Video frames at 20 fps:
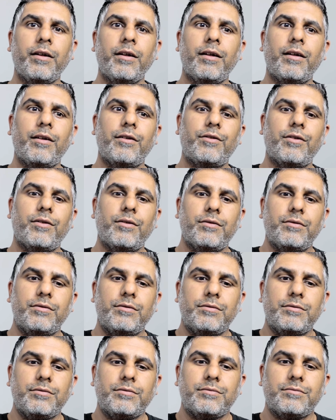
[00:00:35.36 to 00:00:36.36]

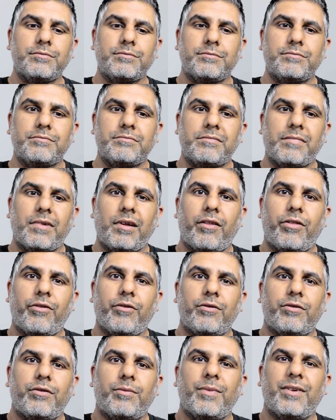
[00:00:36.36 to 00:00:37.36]
So I
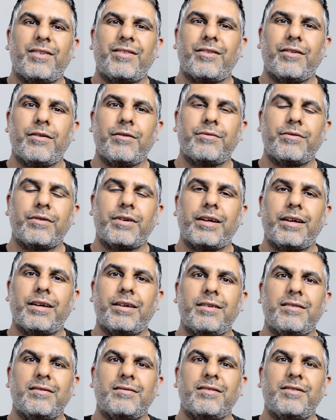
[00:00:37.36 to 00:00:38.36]
thought to myself,
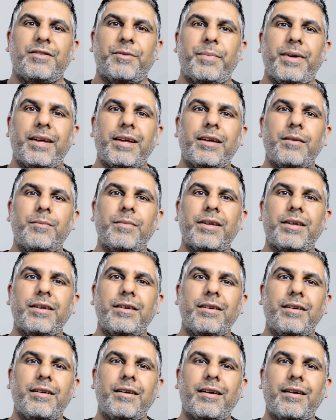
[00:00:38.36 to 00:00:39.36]
okay, it's a bit
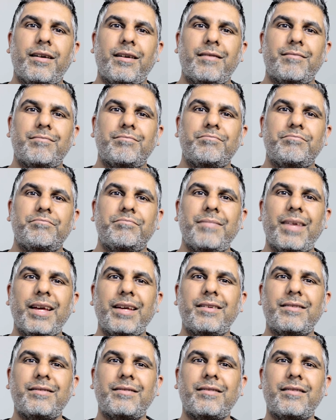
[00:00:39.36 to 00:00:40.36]
gimmicky. It
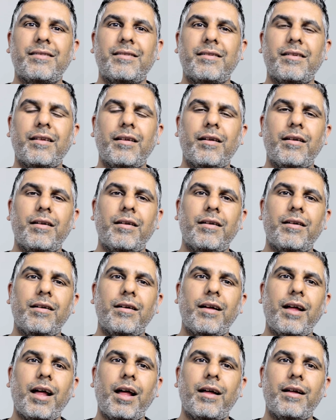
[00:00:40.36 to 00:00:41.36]
makes
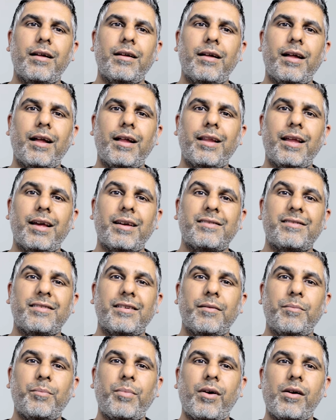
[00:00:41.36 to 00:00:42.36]

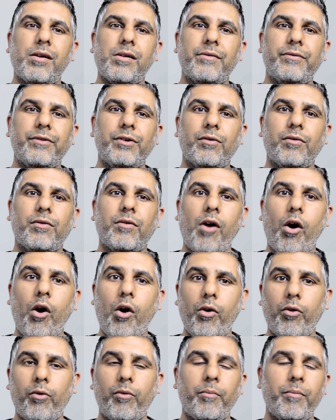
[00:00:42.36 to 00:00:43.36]
Alexa part of your
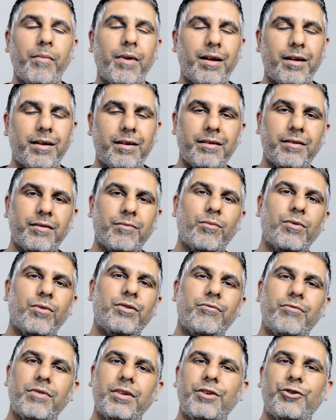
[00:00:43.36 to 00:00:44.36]
home, and I
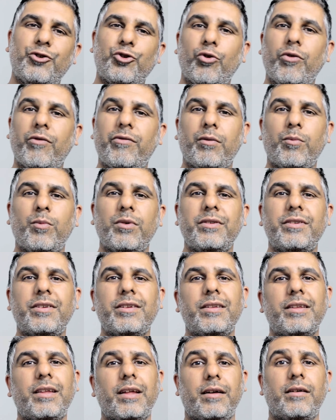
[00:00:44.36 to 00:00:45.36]
wasn't really sure if I
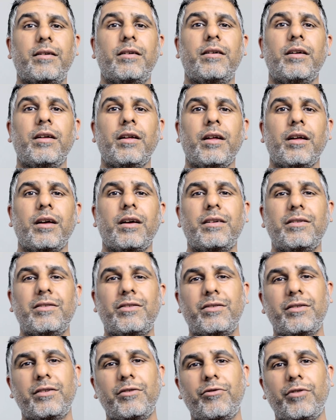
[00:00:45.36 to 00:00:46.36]
wanted that,
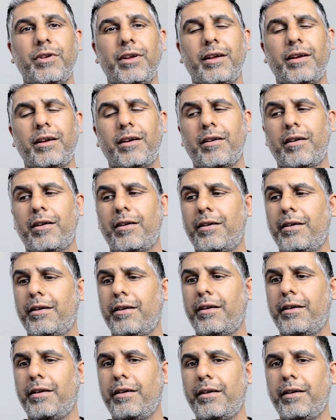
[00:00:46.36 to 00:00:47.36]
considering
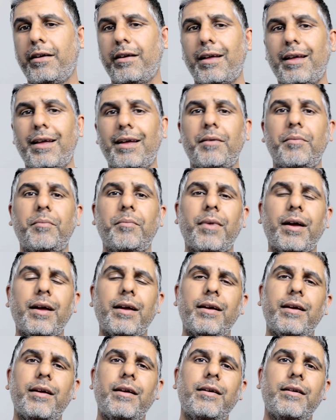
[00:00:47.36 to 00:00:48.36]
I am
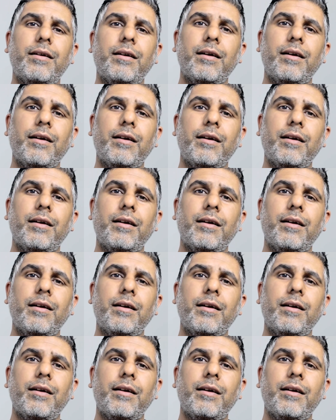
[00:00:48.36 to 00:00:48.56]
a